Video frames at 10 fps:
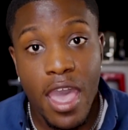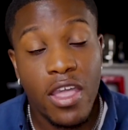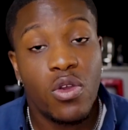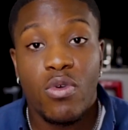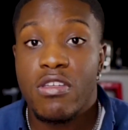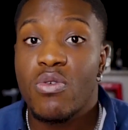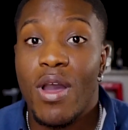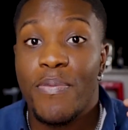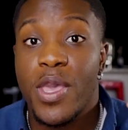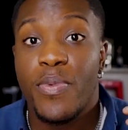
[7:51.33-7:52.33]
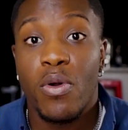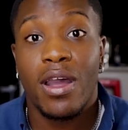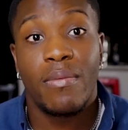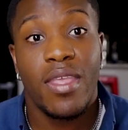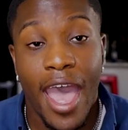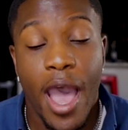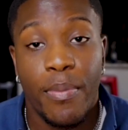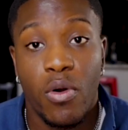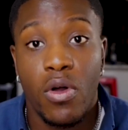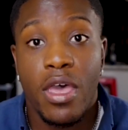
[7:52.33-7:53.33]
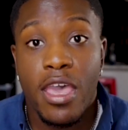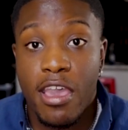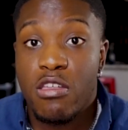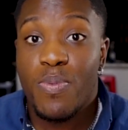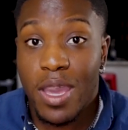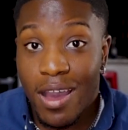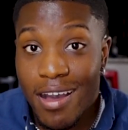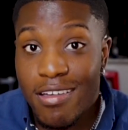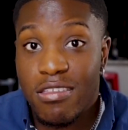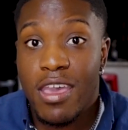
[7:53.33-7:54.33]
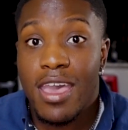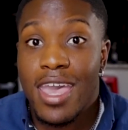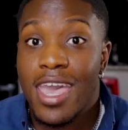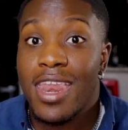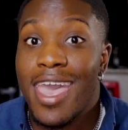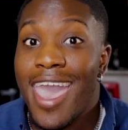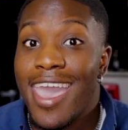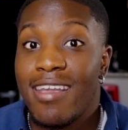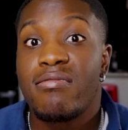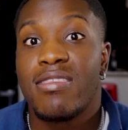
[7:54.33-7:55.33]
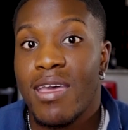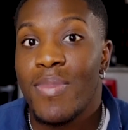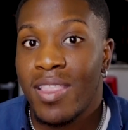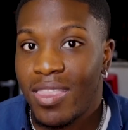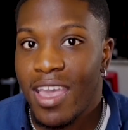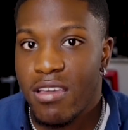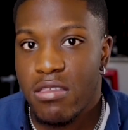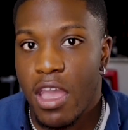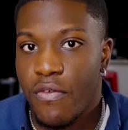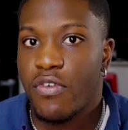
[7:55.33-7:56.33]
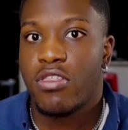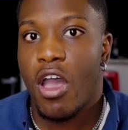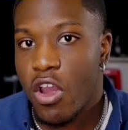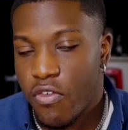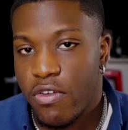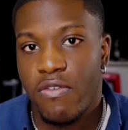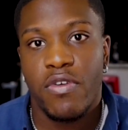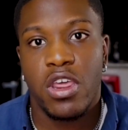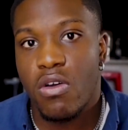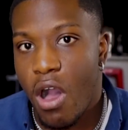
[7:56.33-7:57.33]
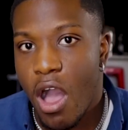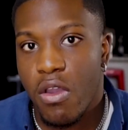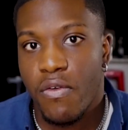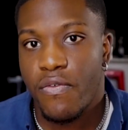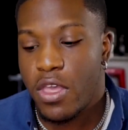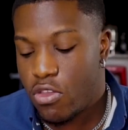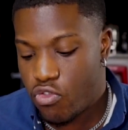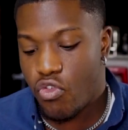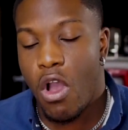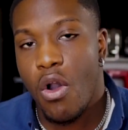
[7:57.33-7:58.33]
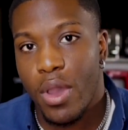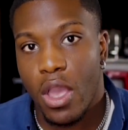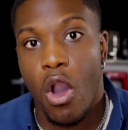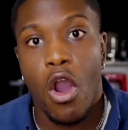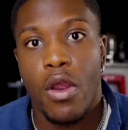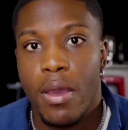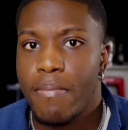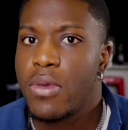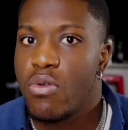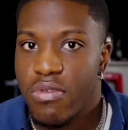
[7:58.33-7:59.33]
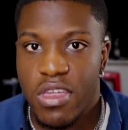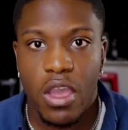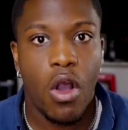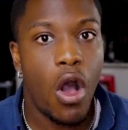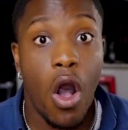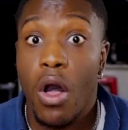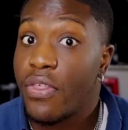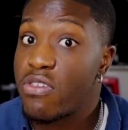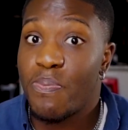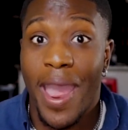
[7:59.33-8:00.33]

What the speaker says: And the reason why people come to Apple is because it aids them in things like photography, videography, drawing, art, music, all those